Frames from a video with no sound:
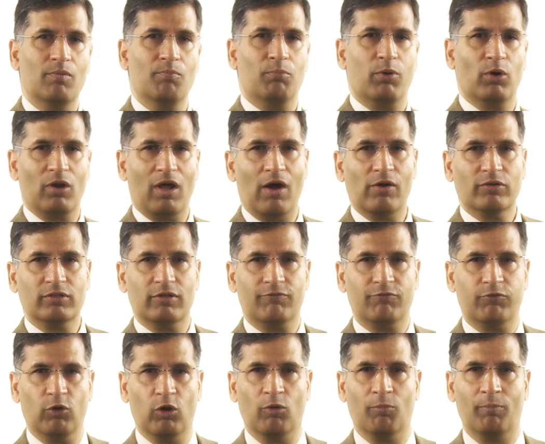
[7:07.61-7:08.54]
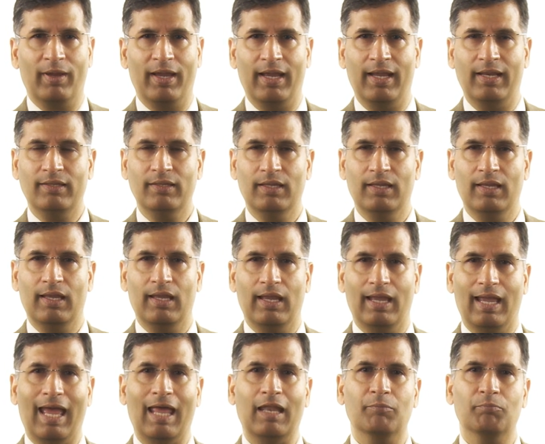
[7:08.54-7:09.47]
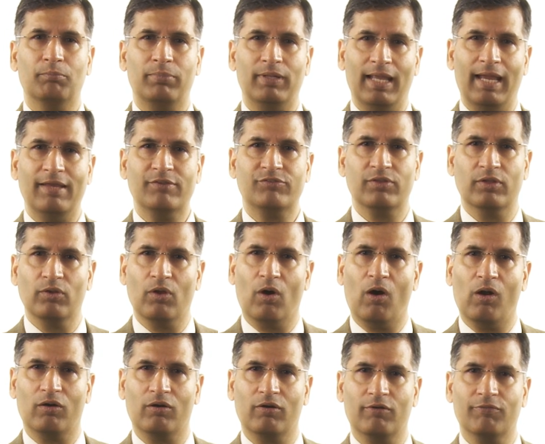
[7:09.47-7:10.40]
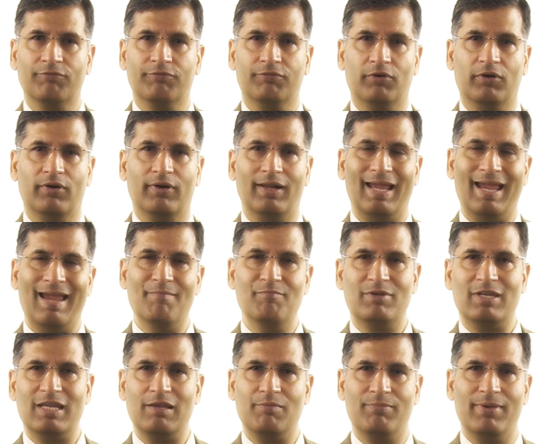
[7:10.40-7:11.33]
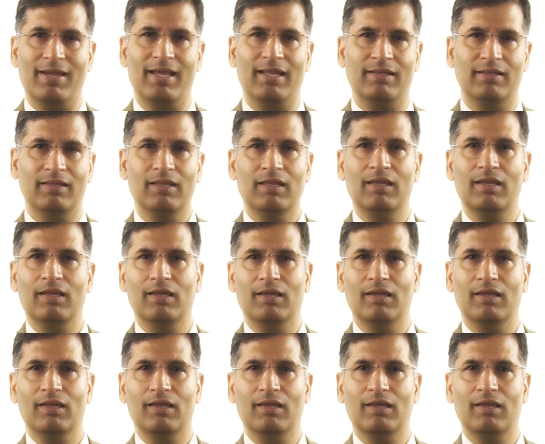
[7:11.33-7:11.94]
pull out the full bin, and place an order for empty bin.